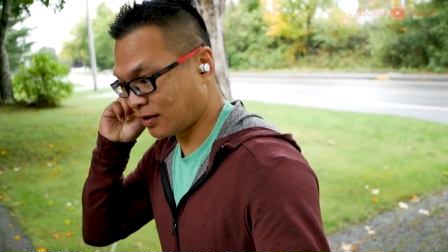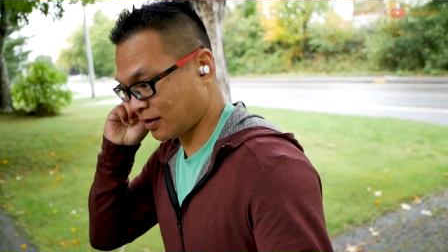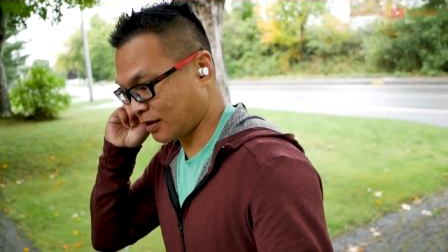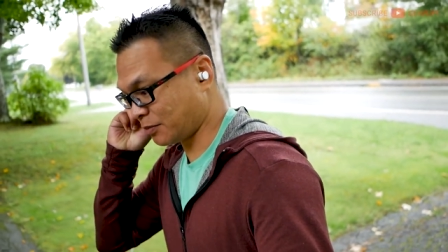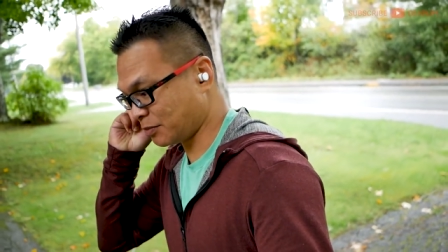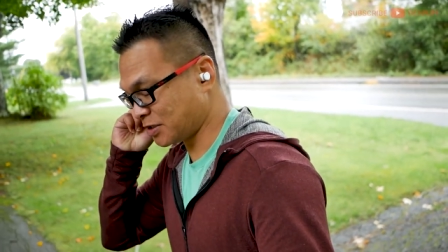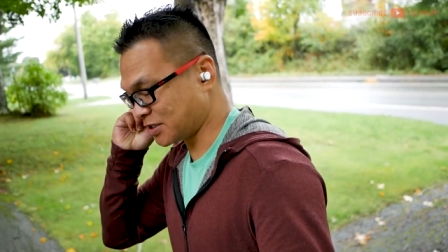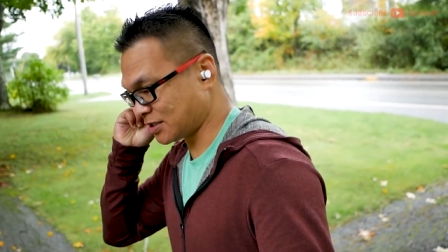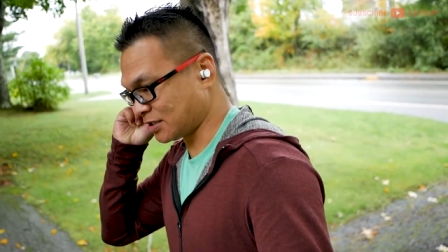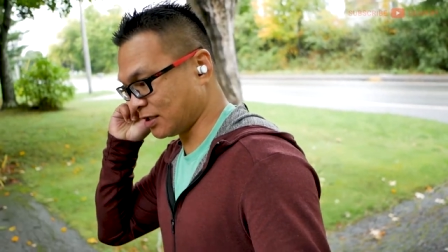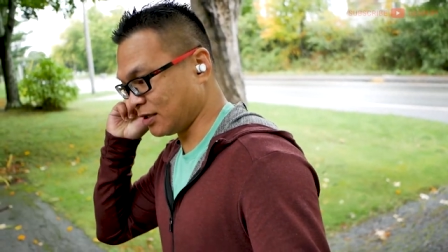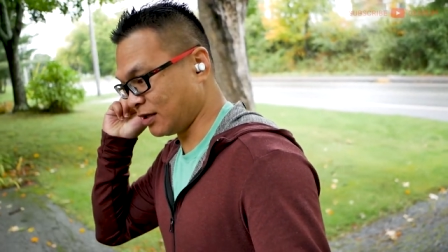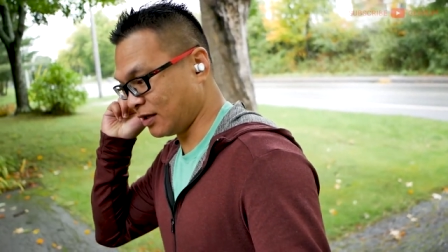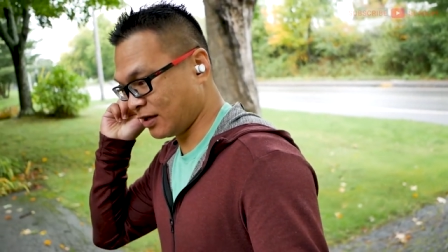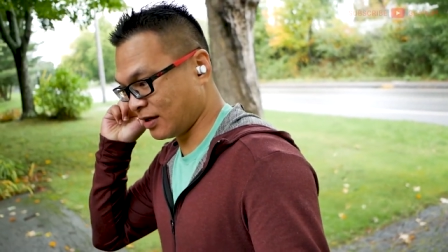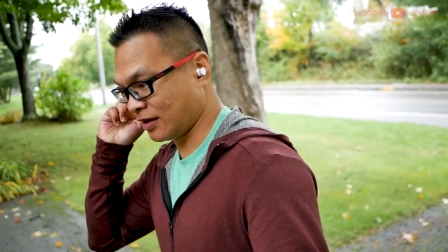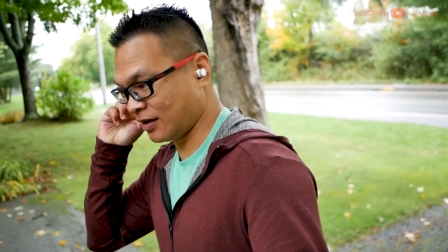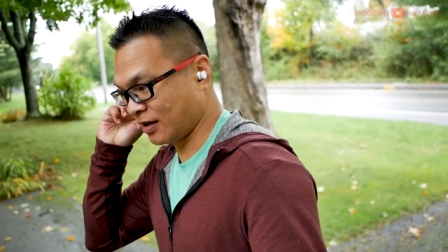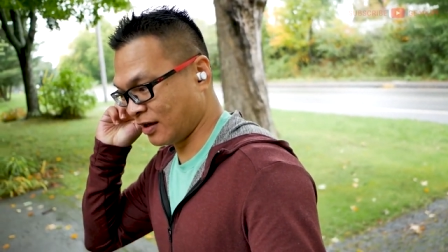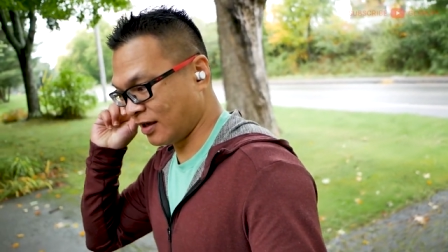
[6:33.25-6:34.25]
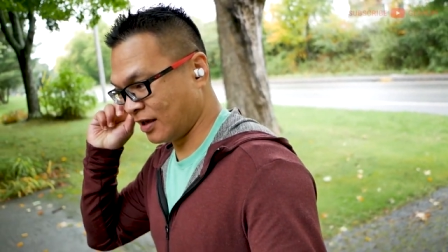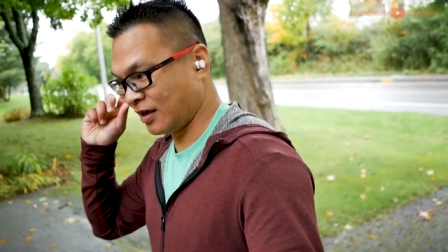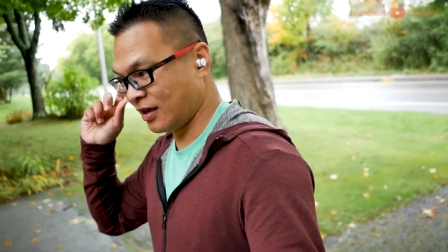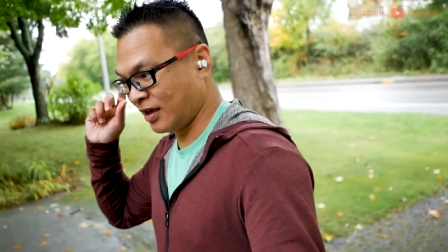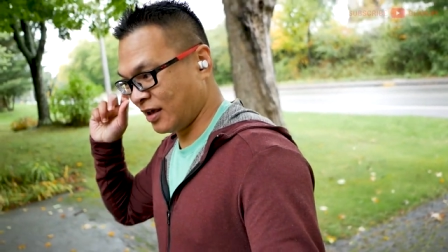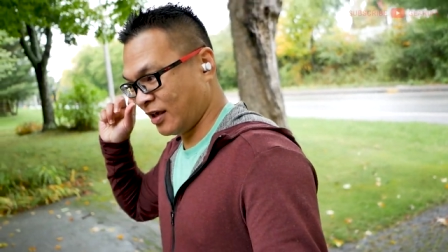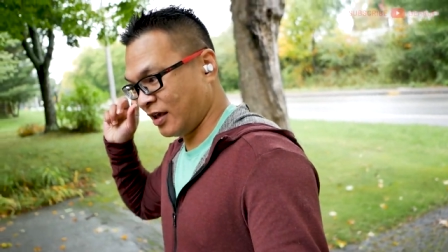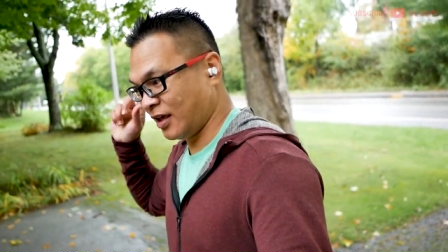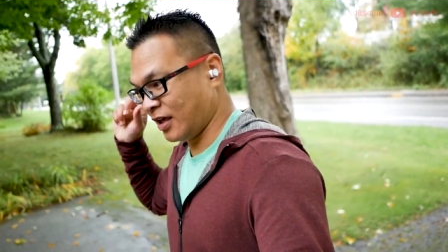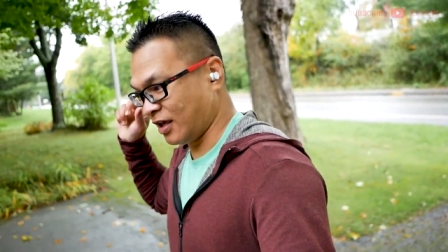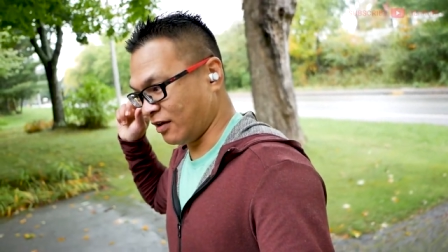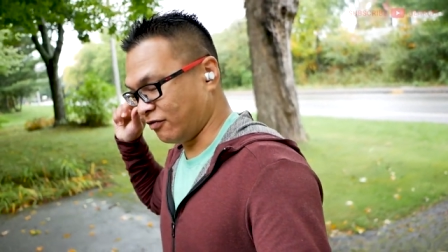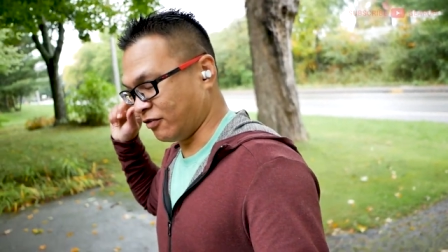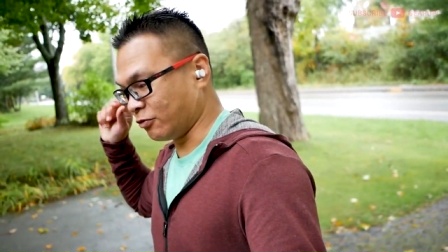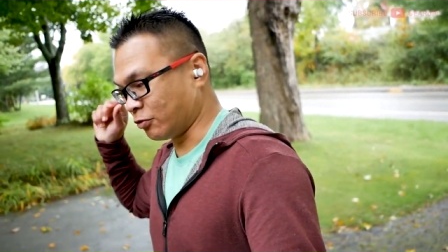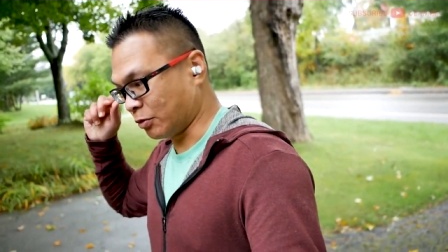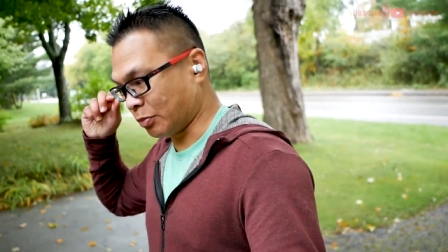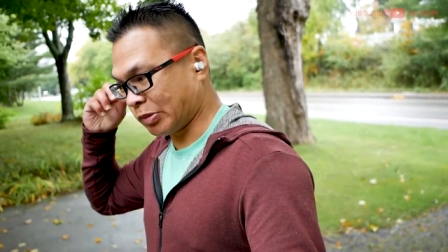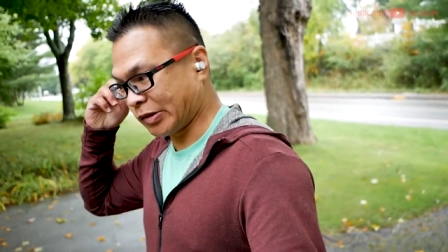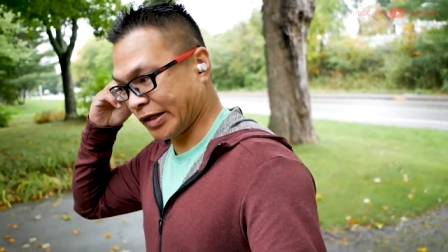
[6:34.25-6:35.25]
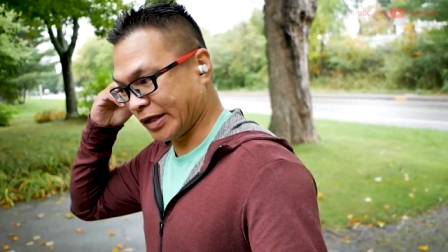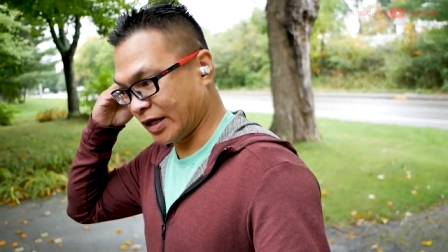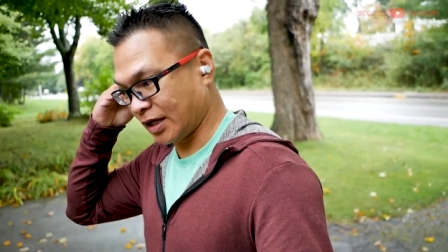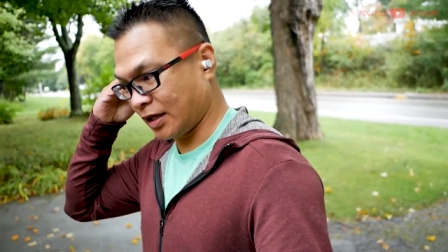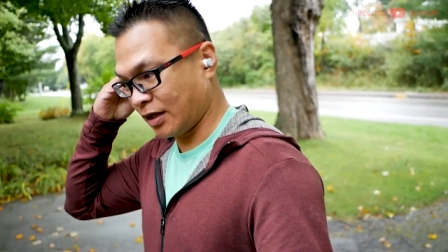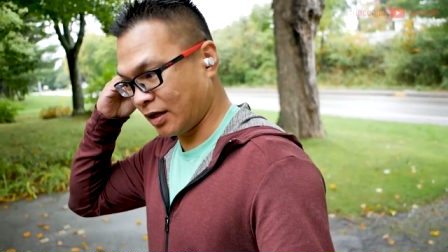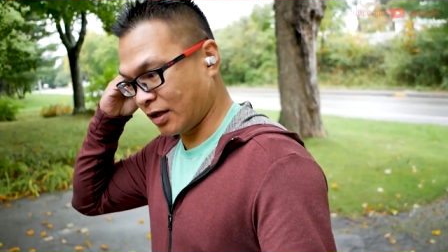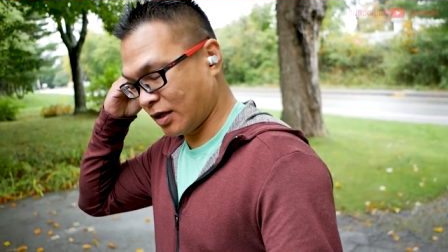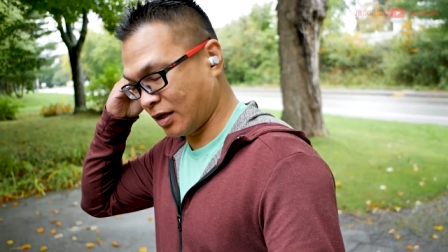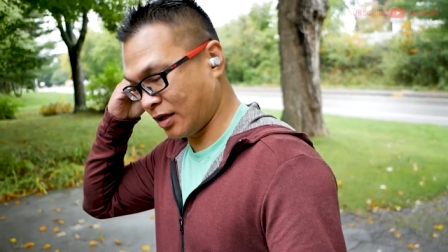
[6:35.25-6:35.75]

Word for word: Let me see if you will play.